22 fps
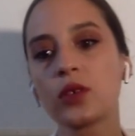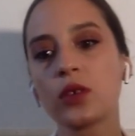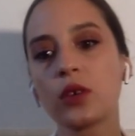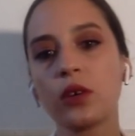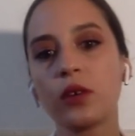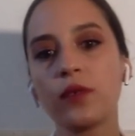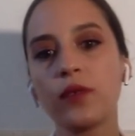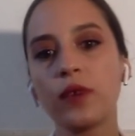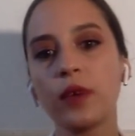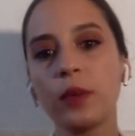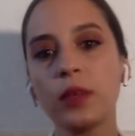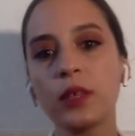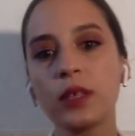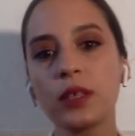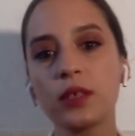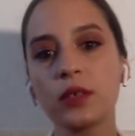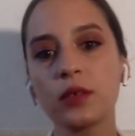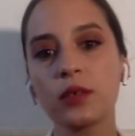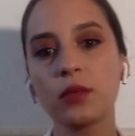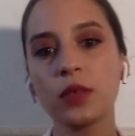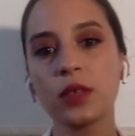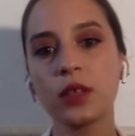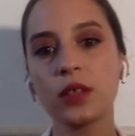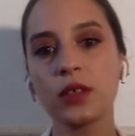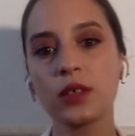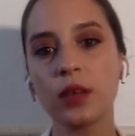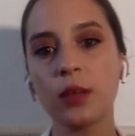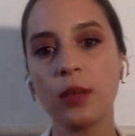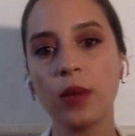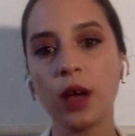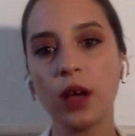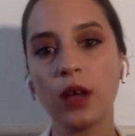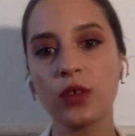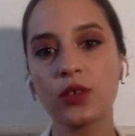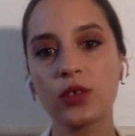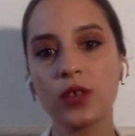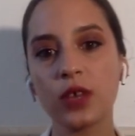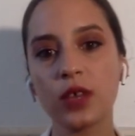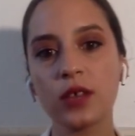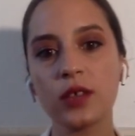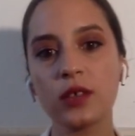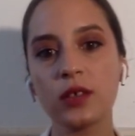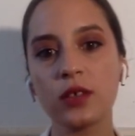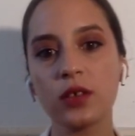So feminism, it's
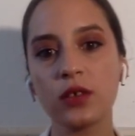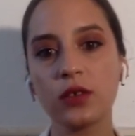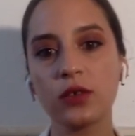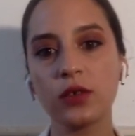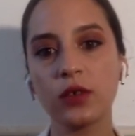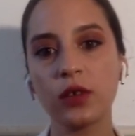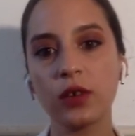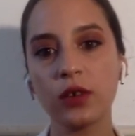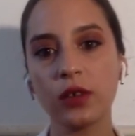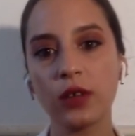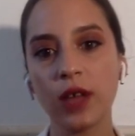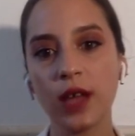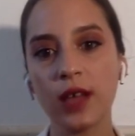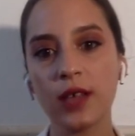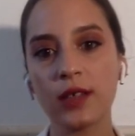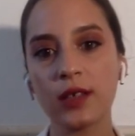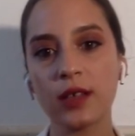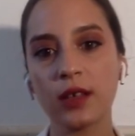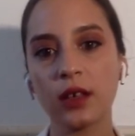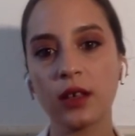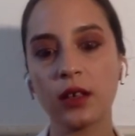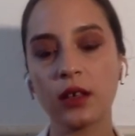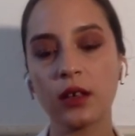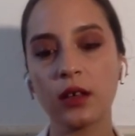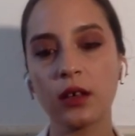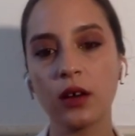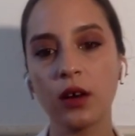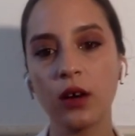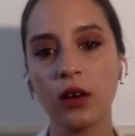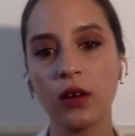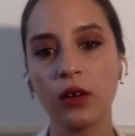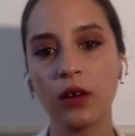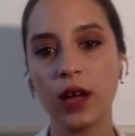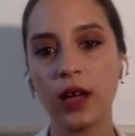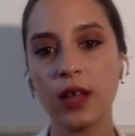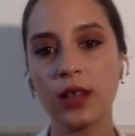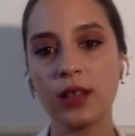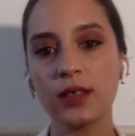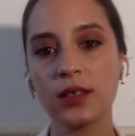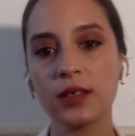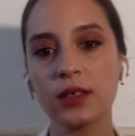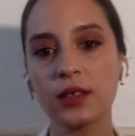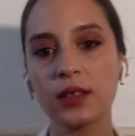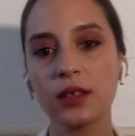about just not recognizing our
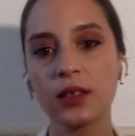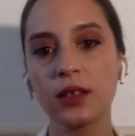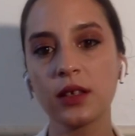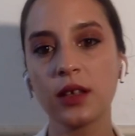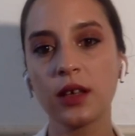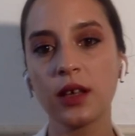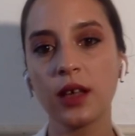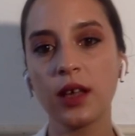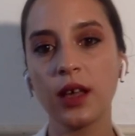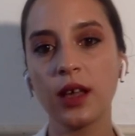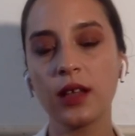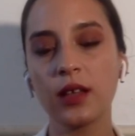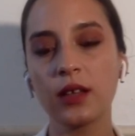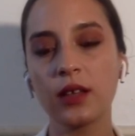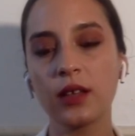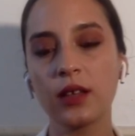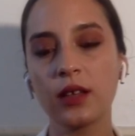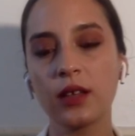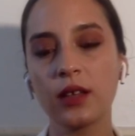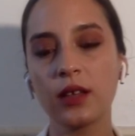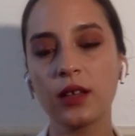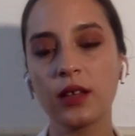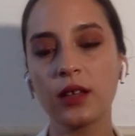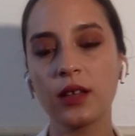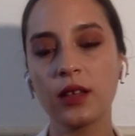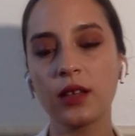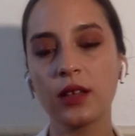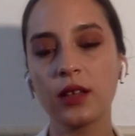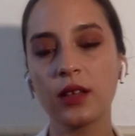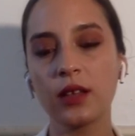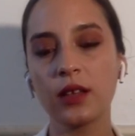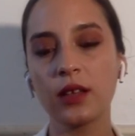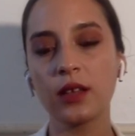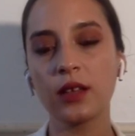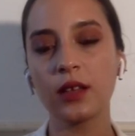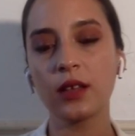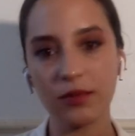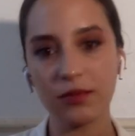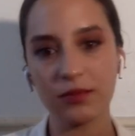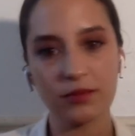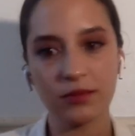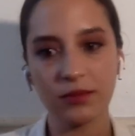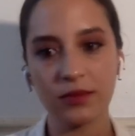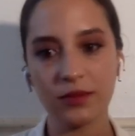rights, and we are
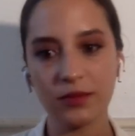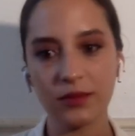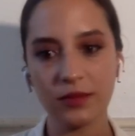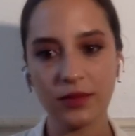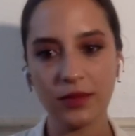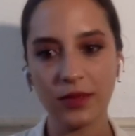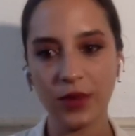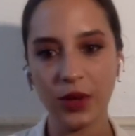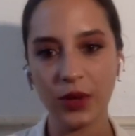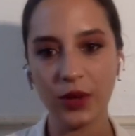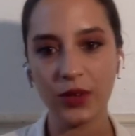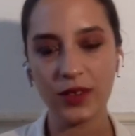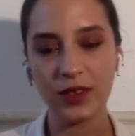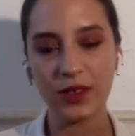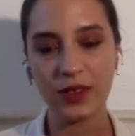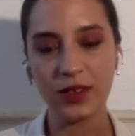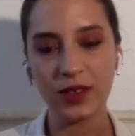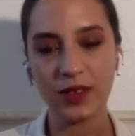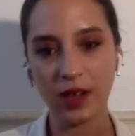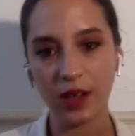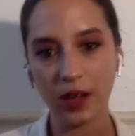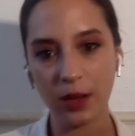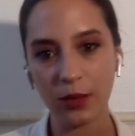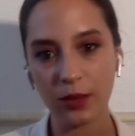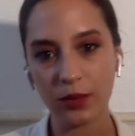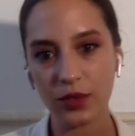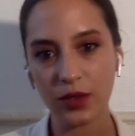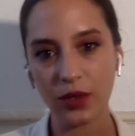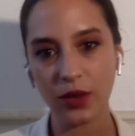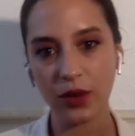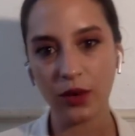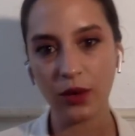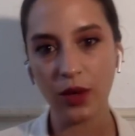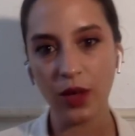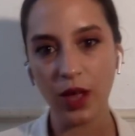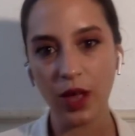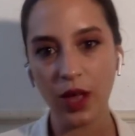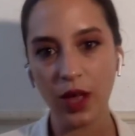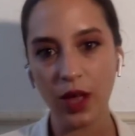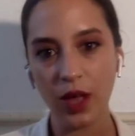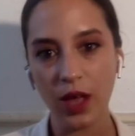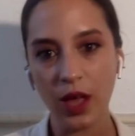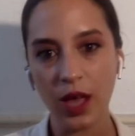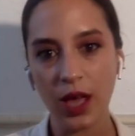here all the time.
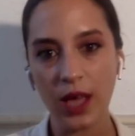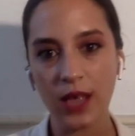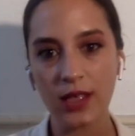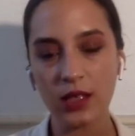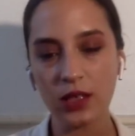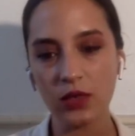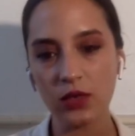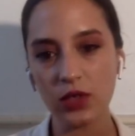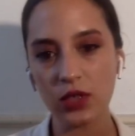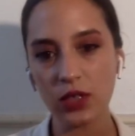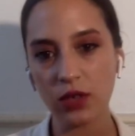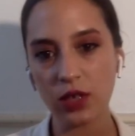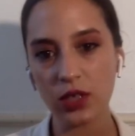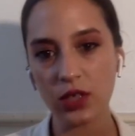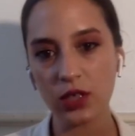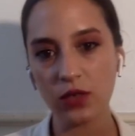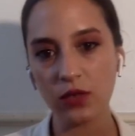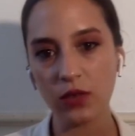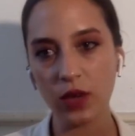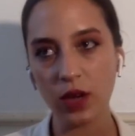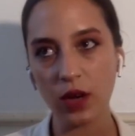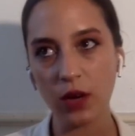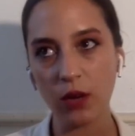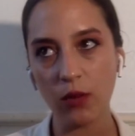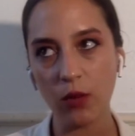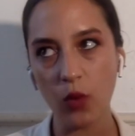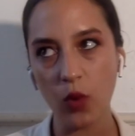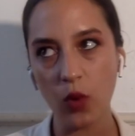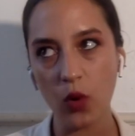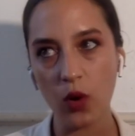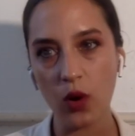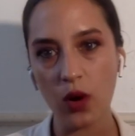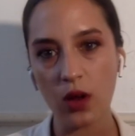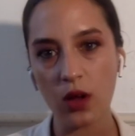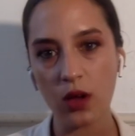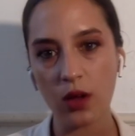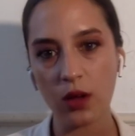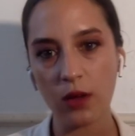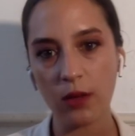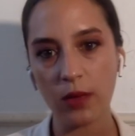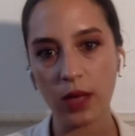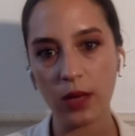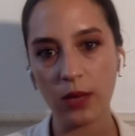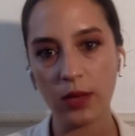So as a new generation, we are more
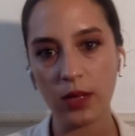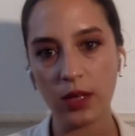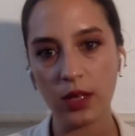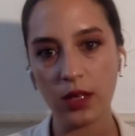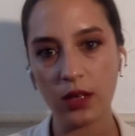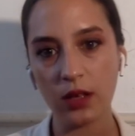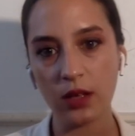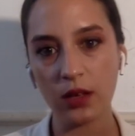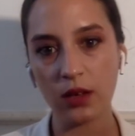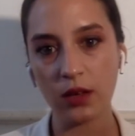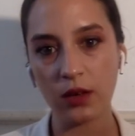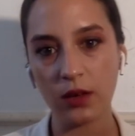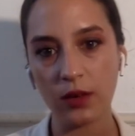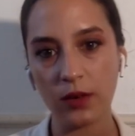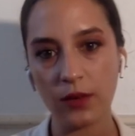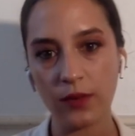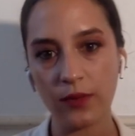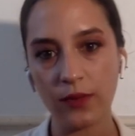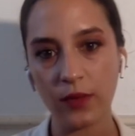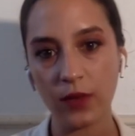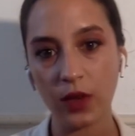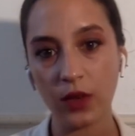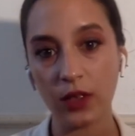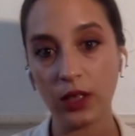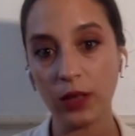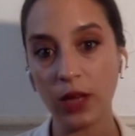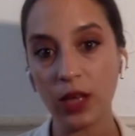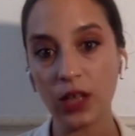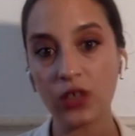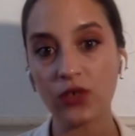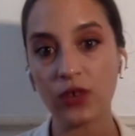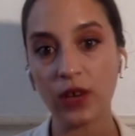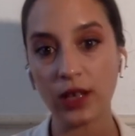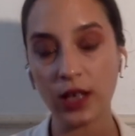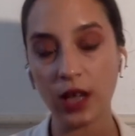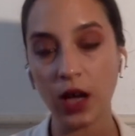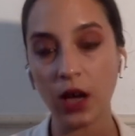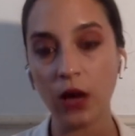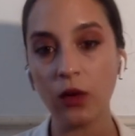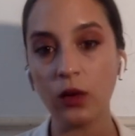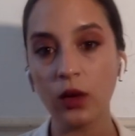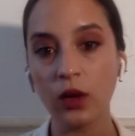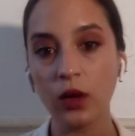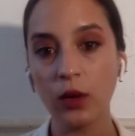uh, maybe um, on image right
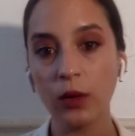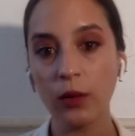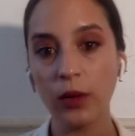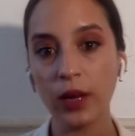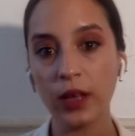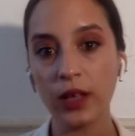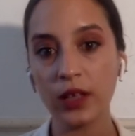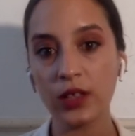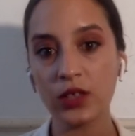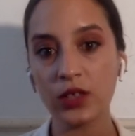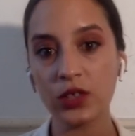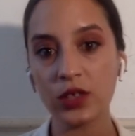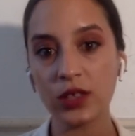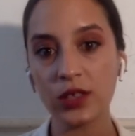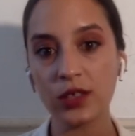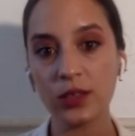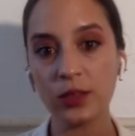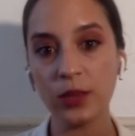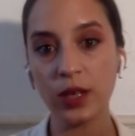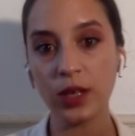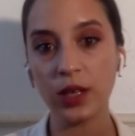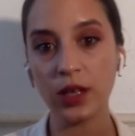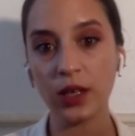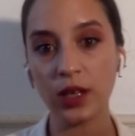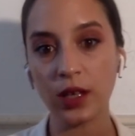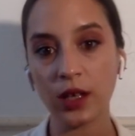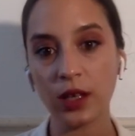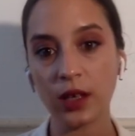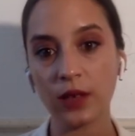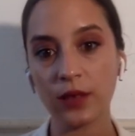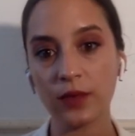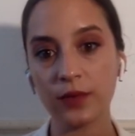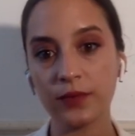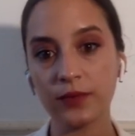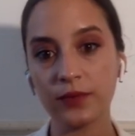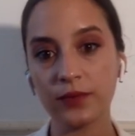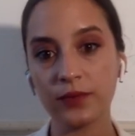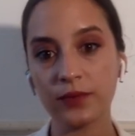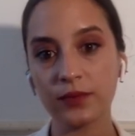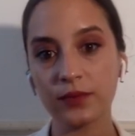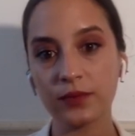now, but it's just the beginning.